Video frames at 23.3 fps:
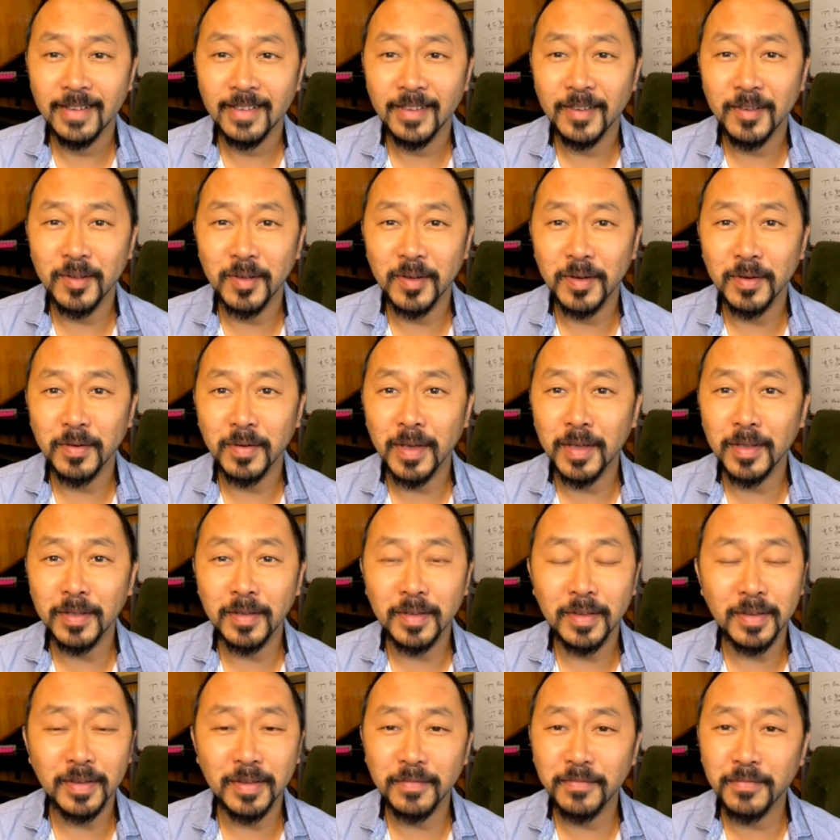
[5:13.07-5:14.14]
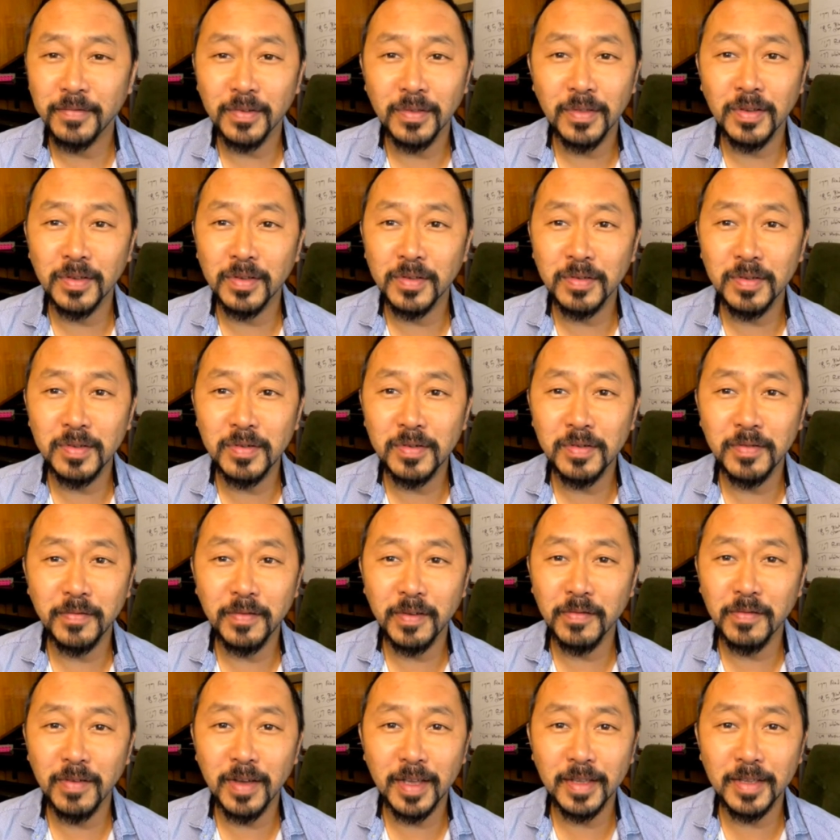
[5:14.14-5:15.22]
You know, and for those of you who've
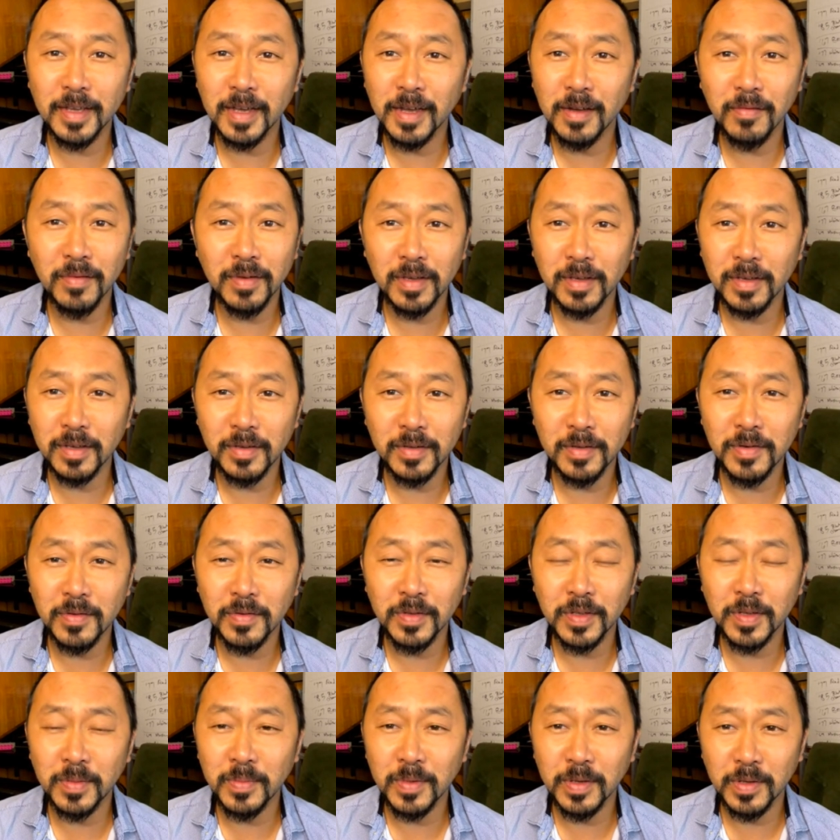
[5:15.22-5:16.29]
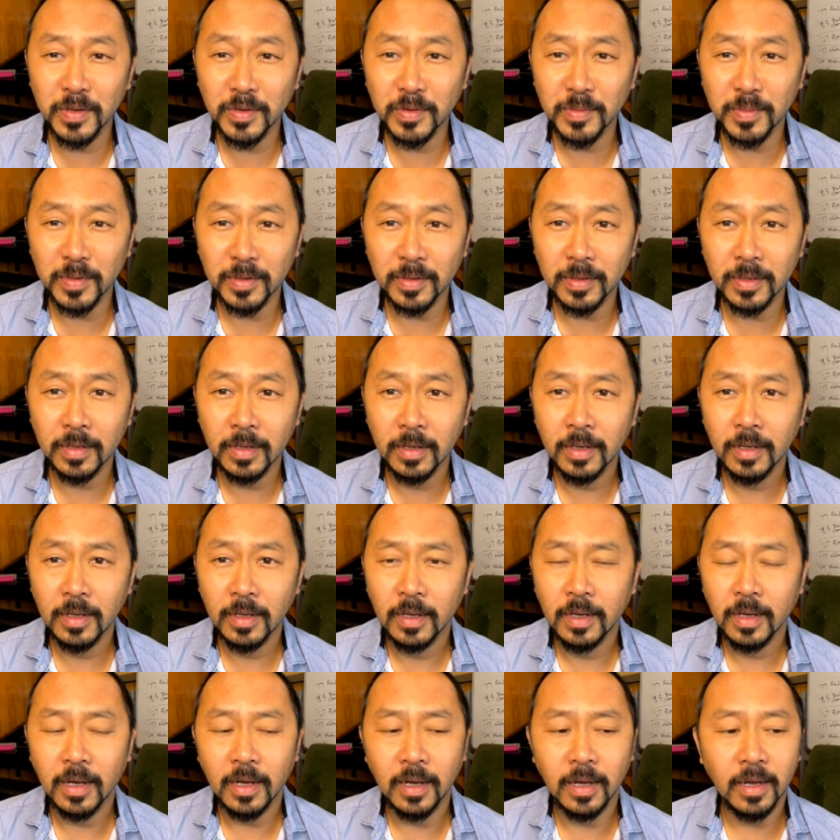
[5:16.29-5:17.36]
ever had diarrhea, you know it's miserable.
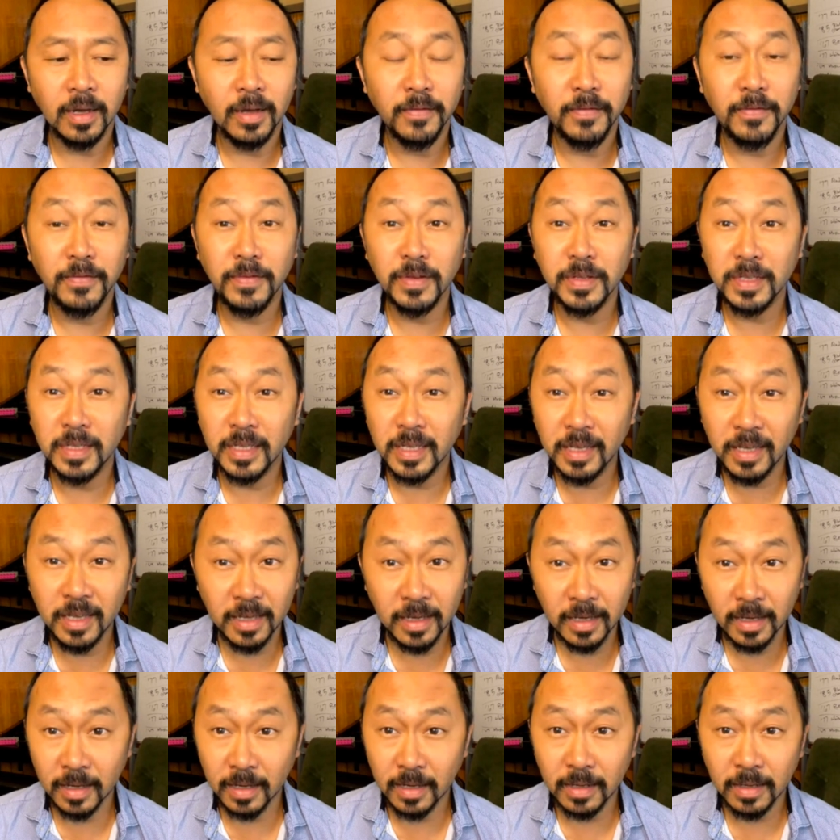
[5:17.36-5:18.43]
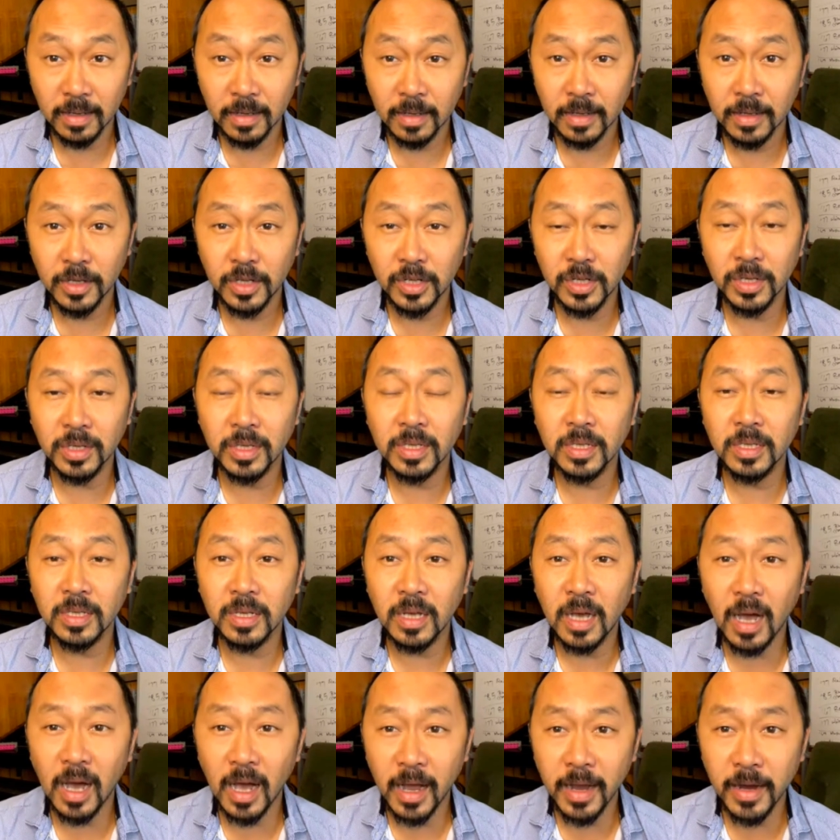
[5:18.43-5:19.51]
Fatigue, just
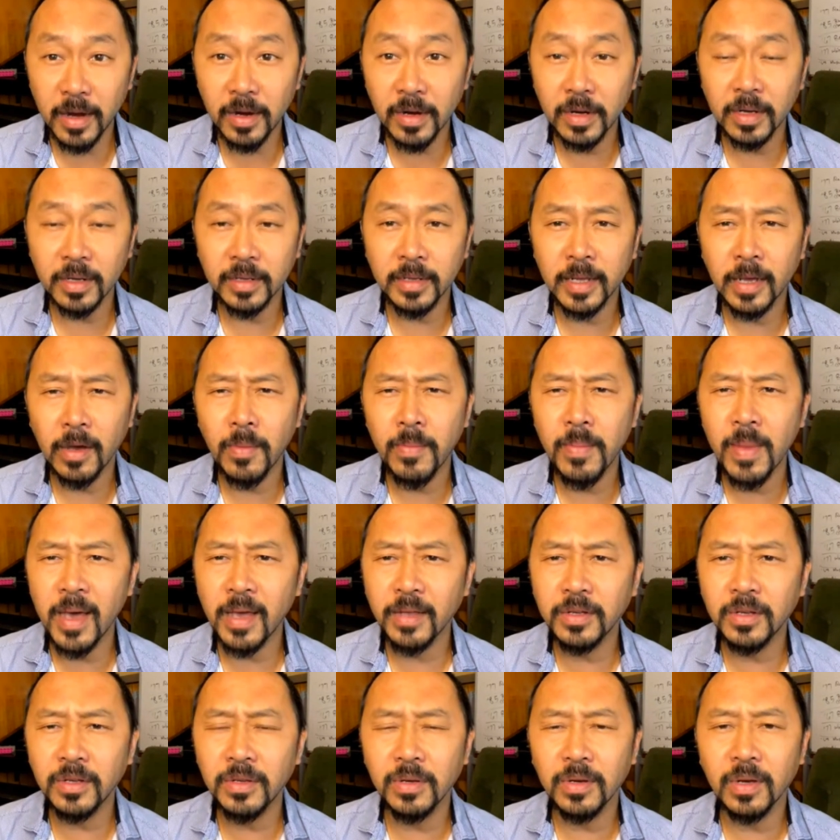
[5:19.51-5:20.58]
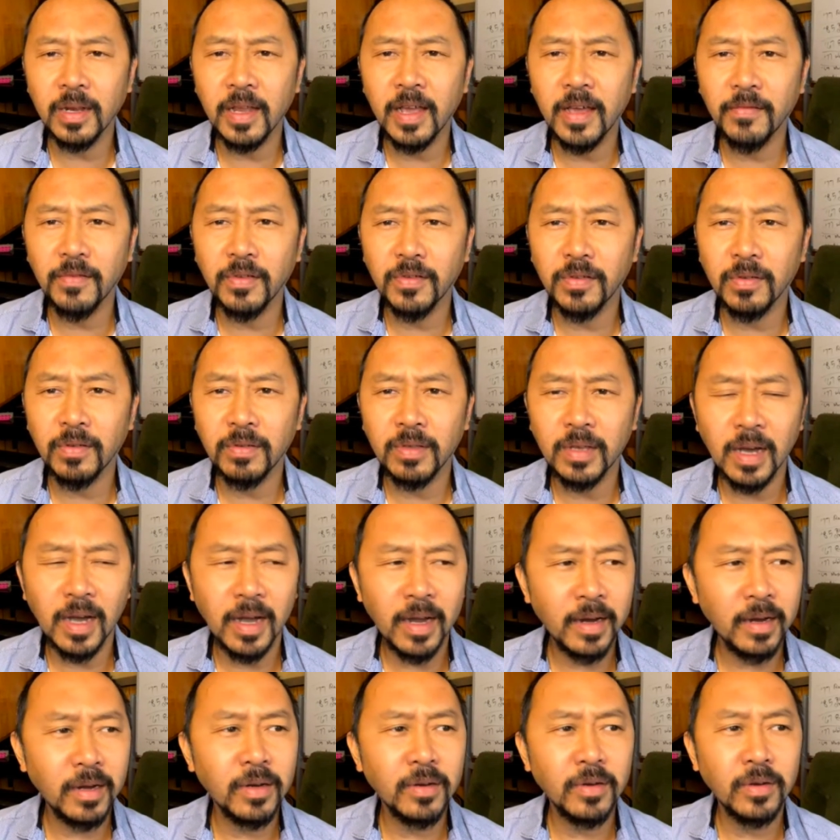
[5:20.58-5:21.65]
tired. Now imagine you're going to have this
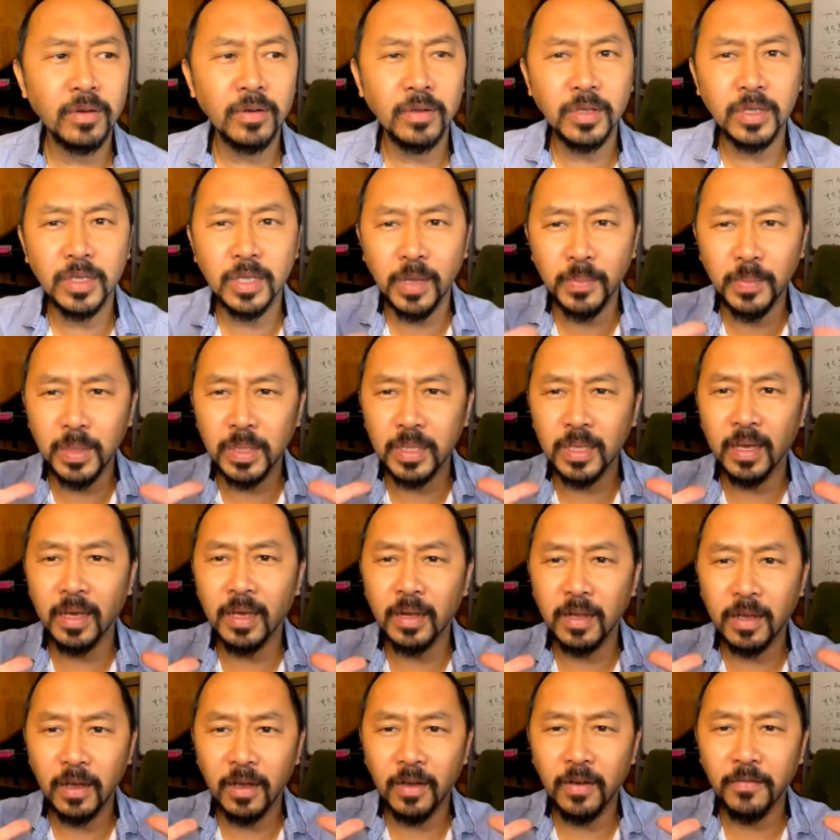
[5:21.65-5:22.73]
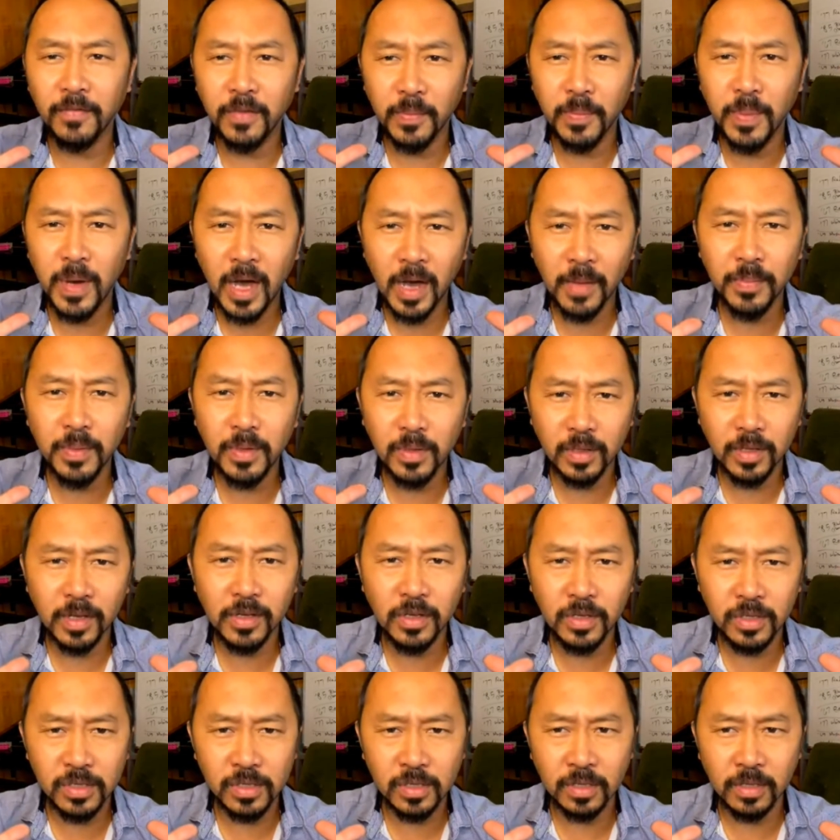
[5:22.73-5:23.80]
entire subset of the
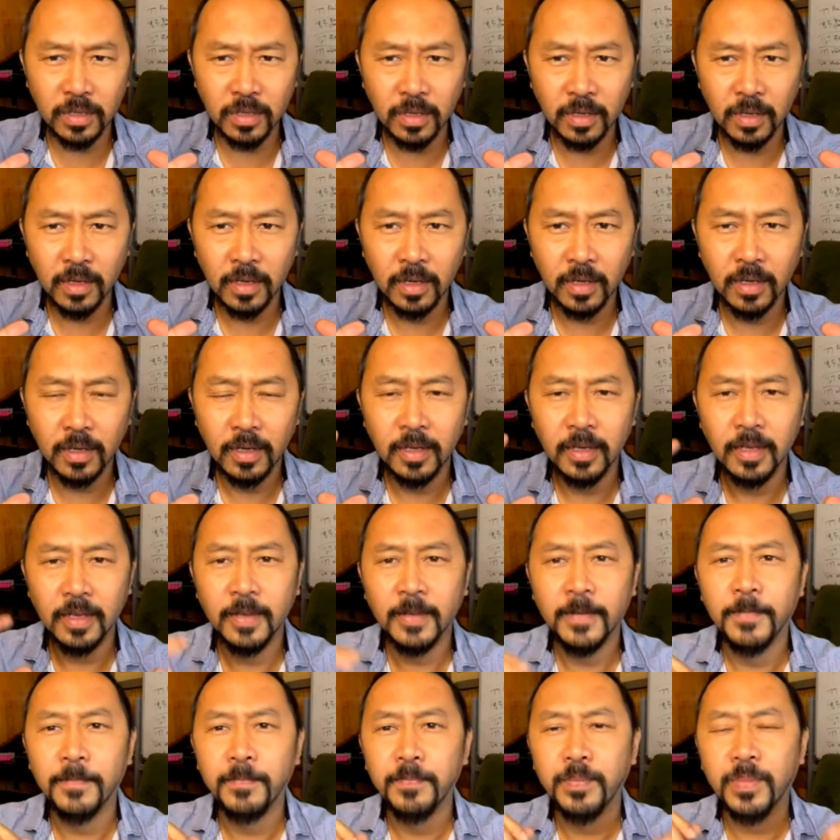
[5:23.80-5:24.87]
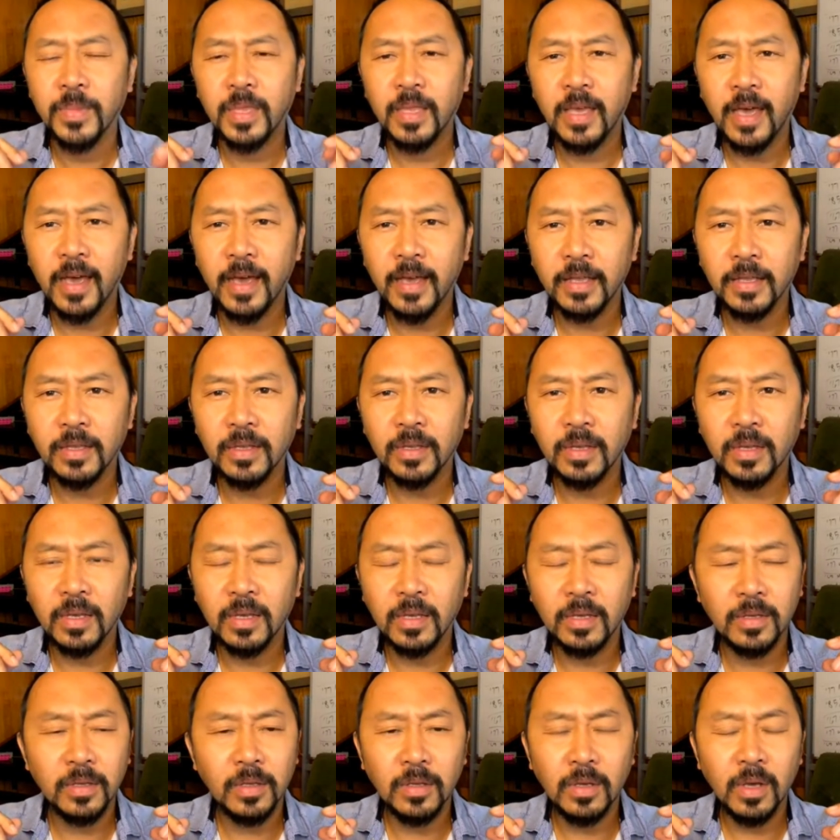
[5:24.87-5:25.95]
population that
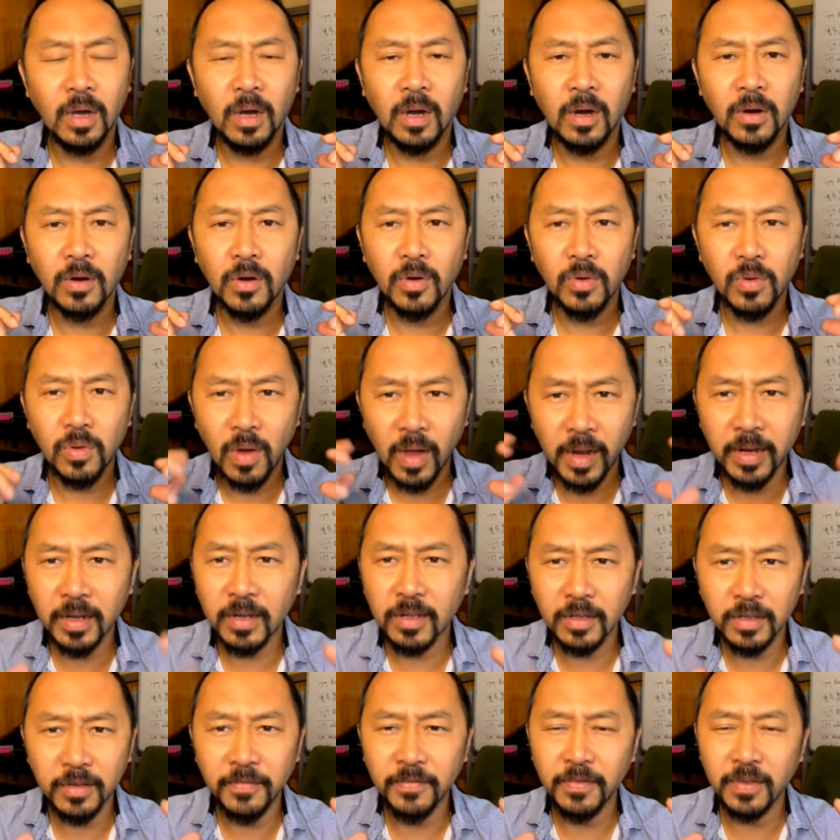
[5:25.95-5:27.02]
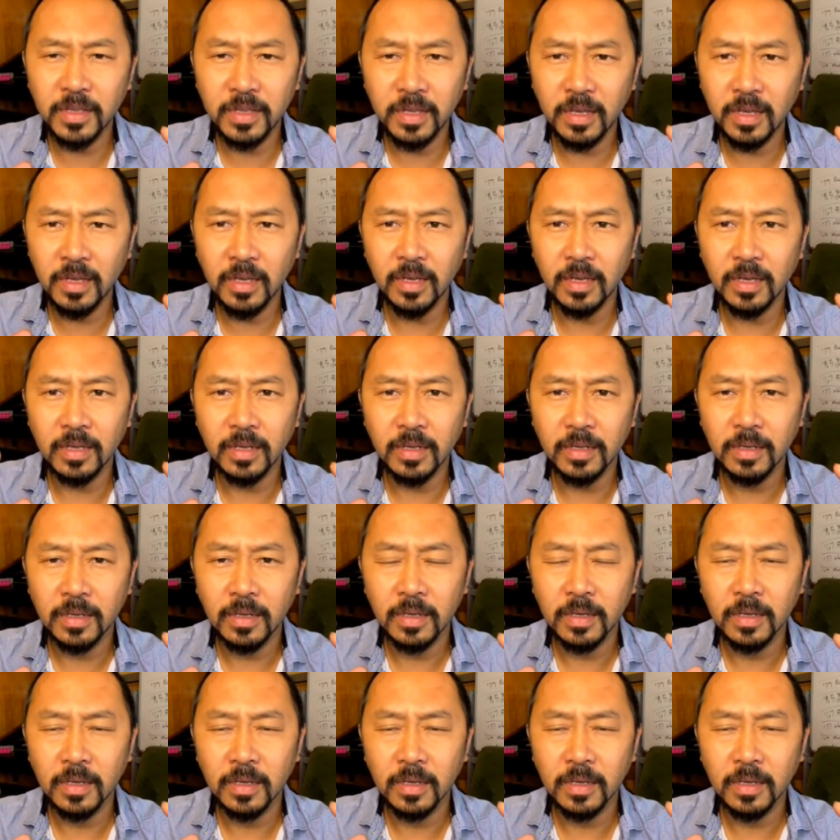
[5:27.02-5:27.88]
are chronically fatigued.